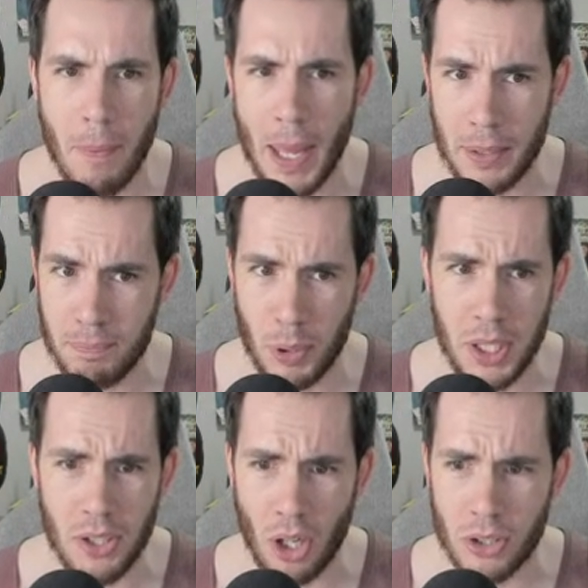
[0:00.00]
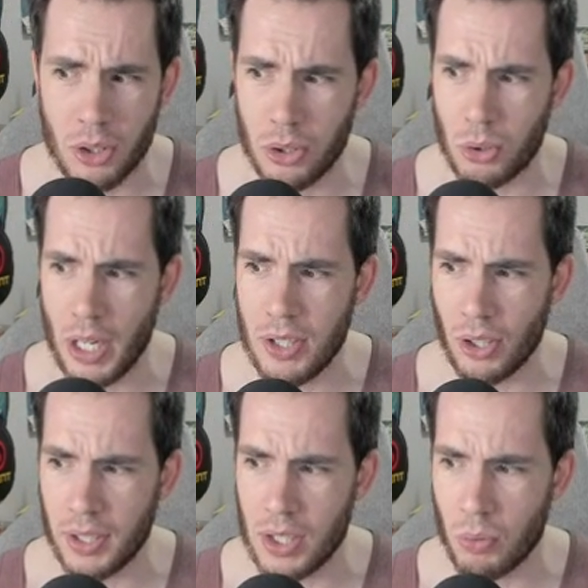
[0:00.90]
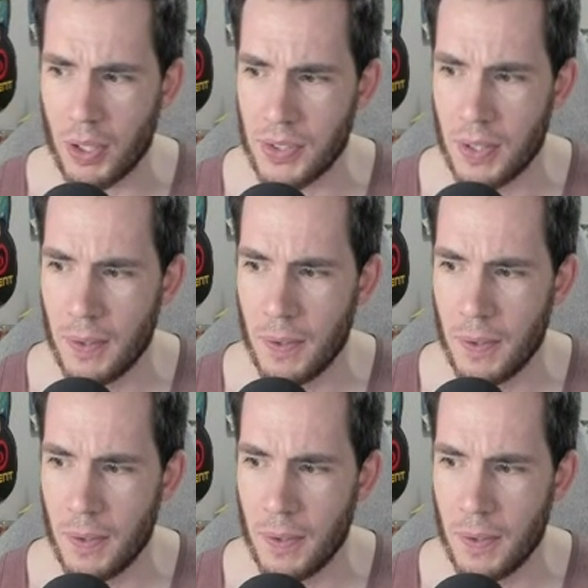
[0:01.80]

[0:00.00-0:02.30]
and pretty darn good grades on these ones